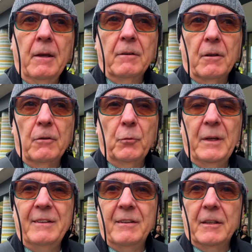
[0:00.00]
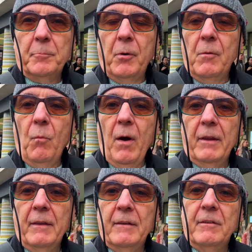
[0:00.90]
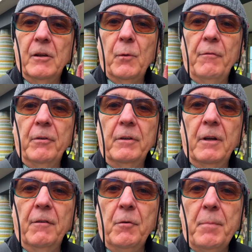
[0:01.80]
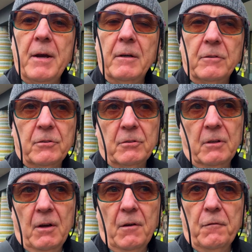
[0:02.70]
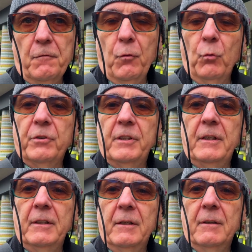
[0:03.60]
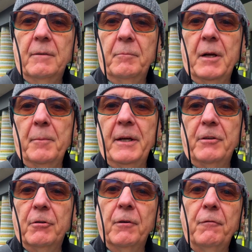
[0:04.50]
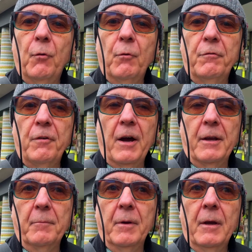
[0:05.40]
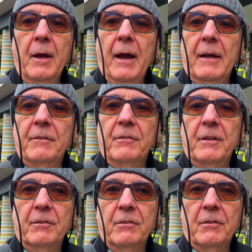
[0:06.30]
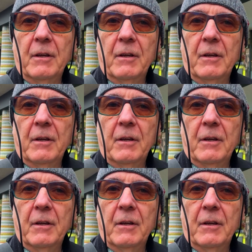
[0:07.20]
So the 26.1, that's the equivalent of about 40mm on a full frame, as this